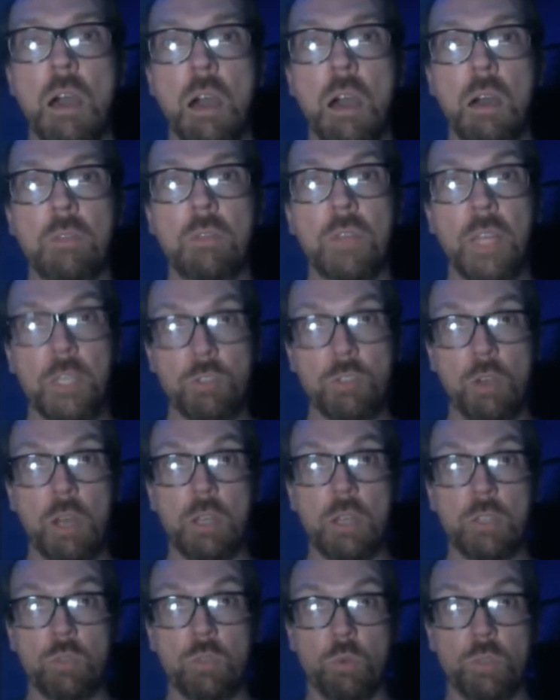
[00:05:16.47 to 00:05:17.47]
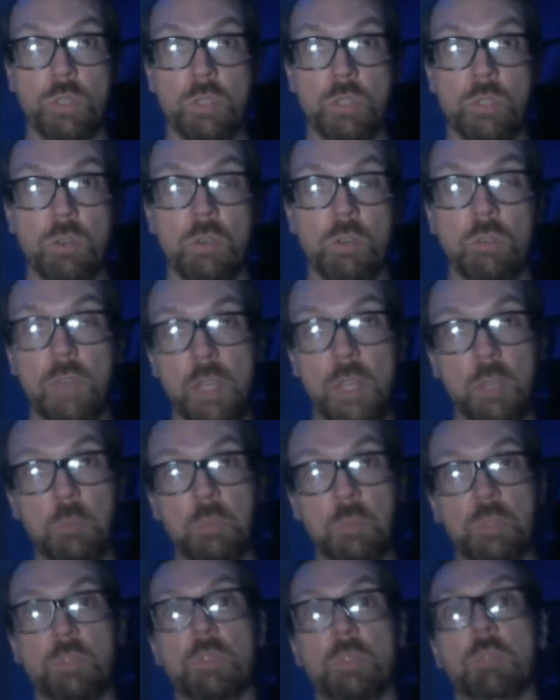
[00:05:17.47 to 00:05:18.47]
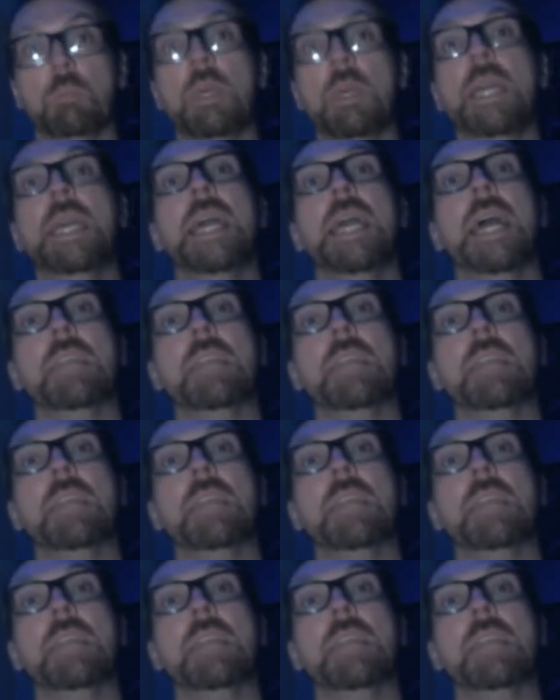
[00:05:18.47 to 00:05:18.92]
of electronic sources that are available to them.